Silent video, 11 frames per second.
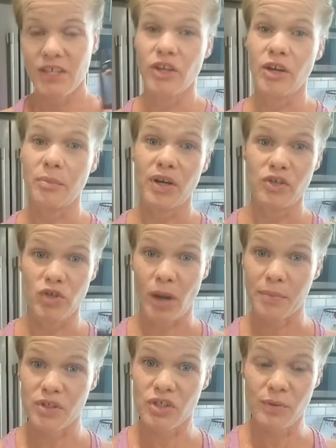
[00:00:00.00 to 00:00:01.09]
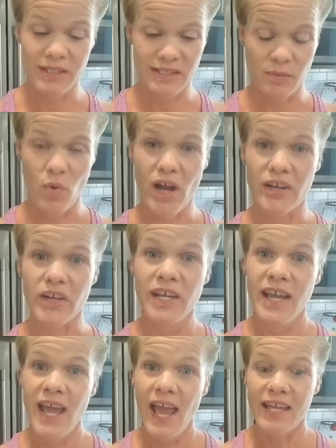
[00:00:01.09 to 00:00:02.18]
You could put a drop or 2 in some water
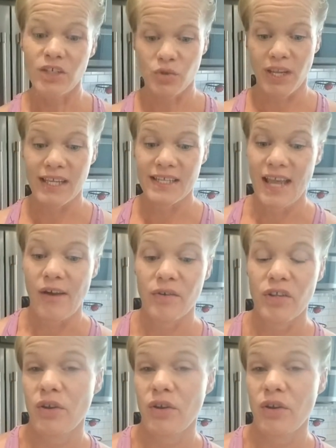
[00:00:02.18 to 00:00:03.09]
and drink it down.